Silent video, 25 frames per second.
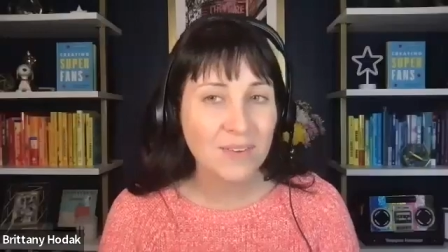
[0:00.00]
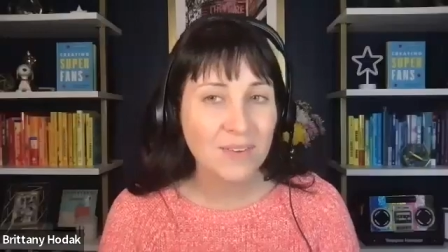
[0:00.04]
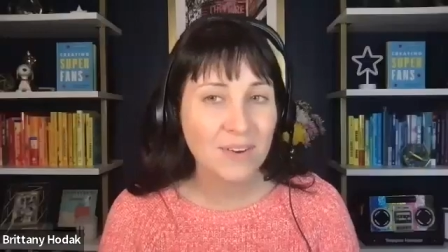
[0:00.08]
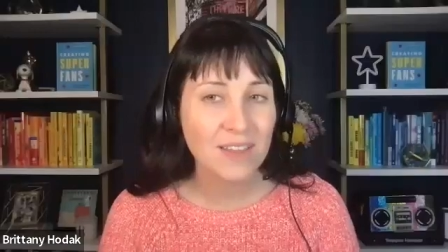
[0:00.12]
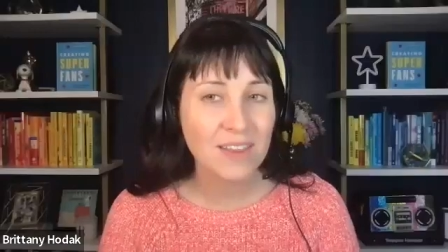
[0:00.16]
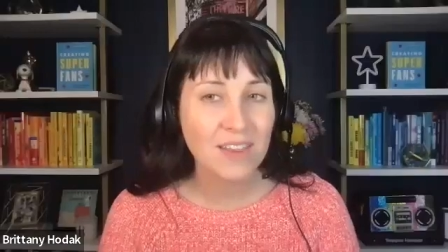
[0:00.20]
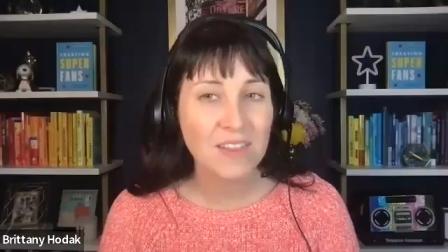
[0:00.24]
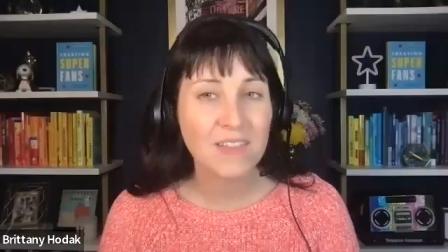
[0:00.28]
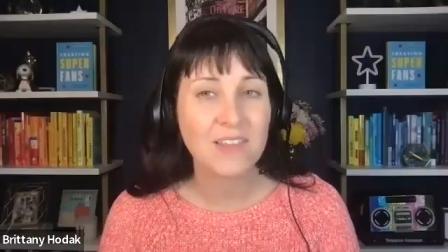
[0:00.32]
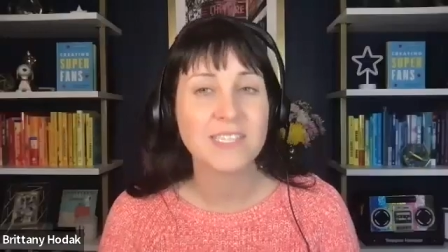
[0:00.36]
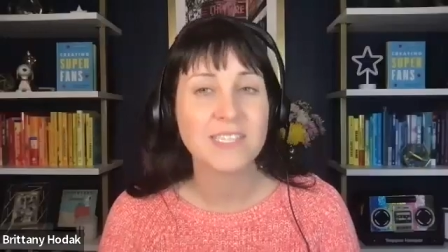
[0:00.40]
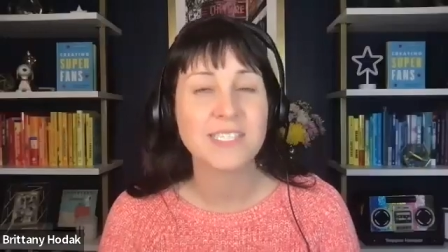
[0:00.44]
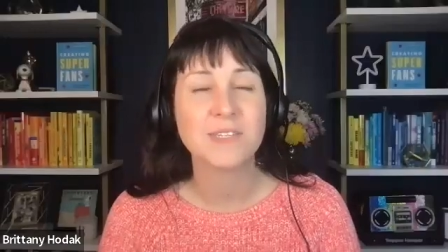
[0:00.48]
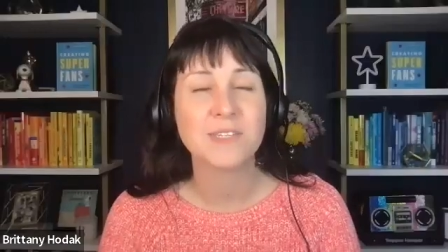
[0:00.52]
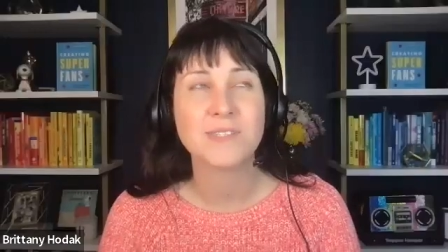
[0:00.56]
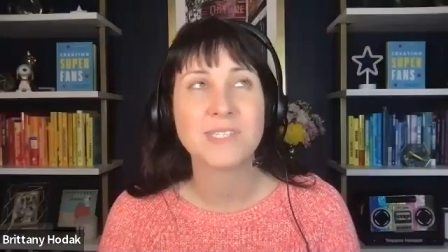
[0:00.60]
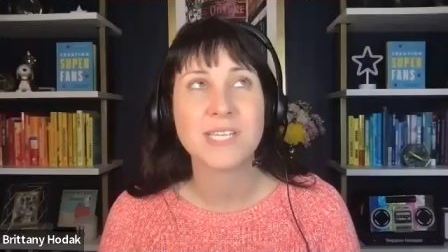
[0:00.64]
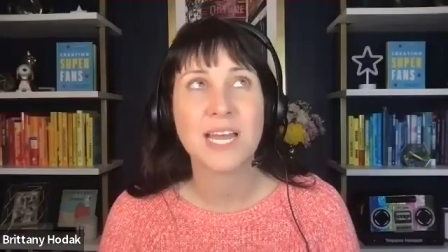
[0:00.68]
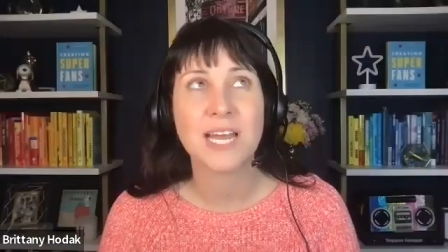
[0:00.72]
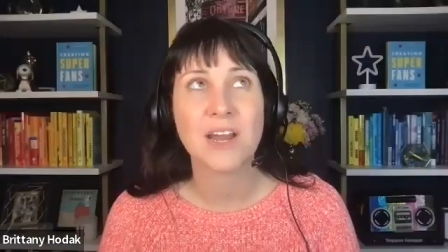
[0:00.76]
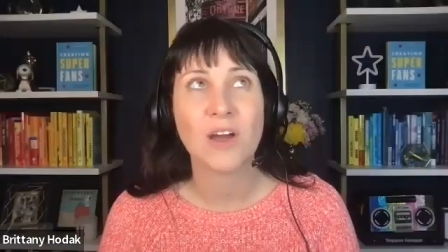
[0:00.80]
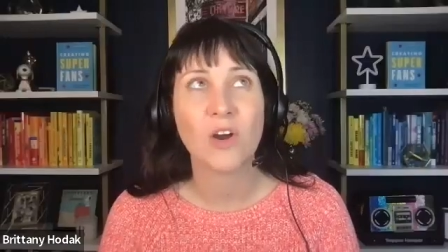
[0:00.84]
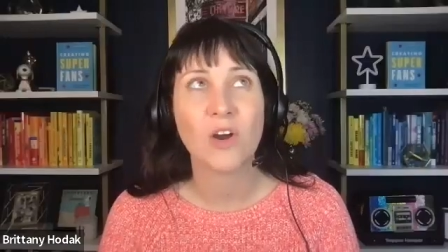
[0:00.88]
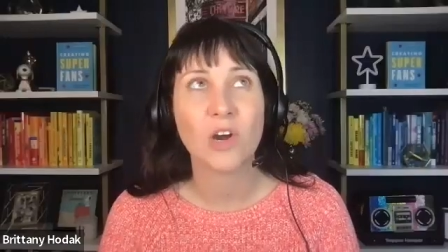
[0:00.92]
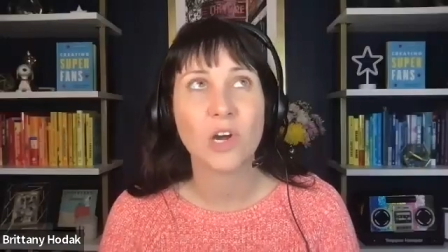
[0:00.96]
one of the things that was
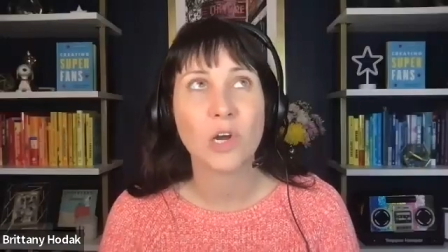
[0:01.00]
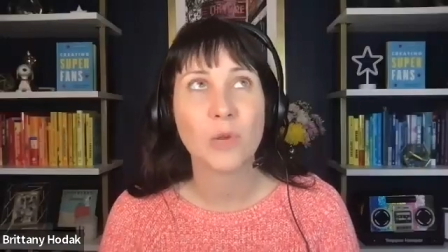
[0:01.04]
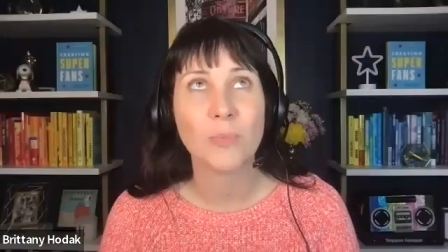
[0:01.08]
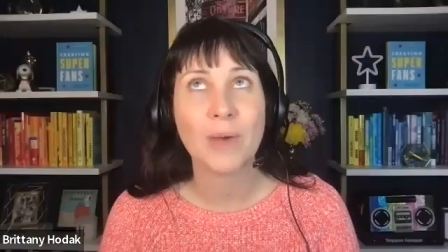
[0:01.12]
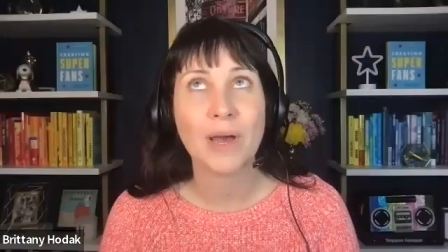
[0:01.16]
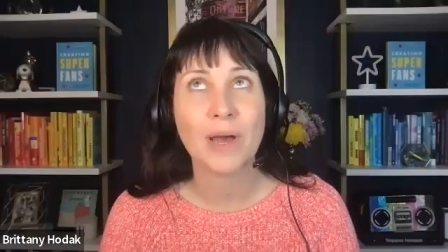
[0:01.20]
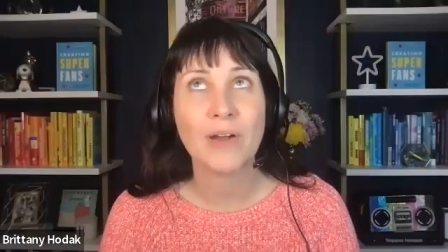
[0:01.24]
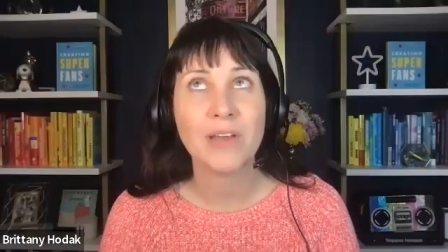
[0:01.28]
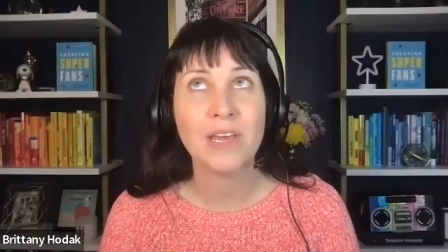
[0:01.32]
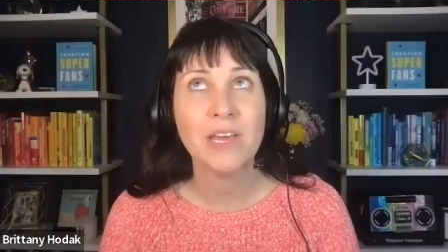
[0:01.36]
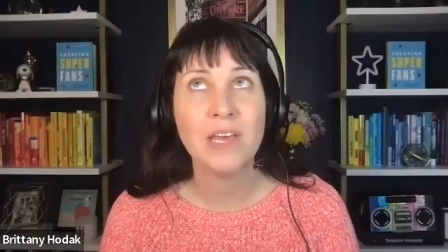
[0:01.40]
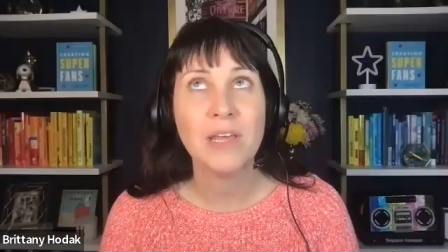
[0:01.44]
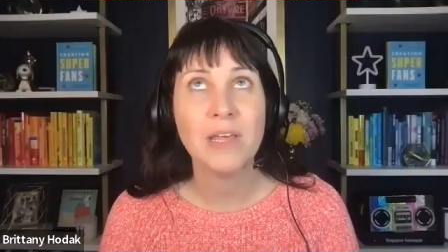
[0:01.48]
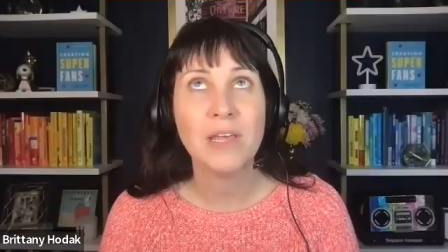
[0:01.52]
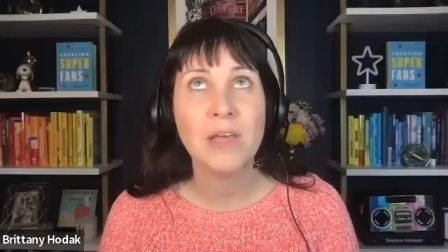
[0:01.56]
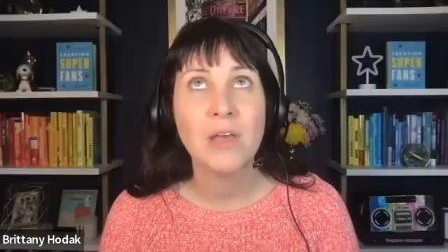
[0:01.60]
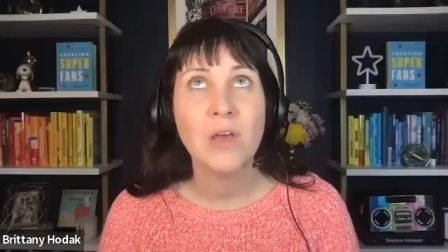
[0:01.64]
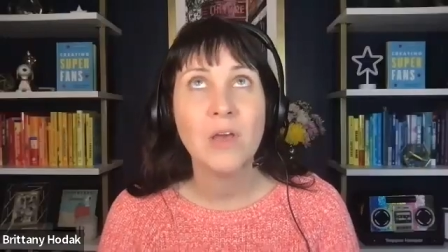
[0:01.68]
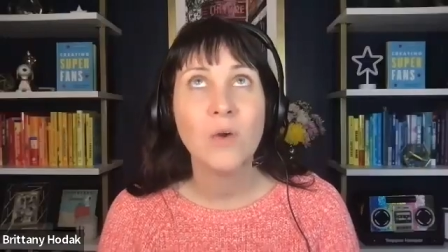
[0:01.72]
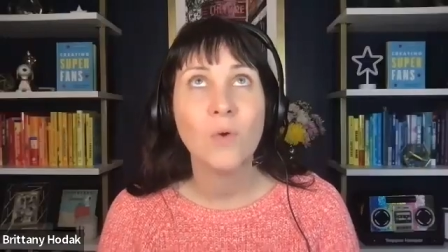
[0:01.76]
kind of hard about it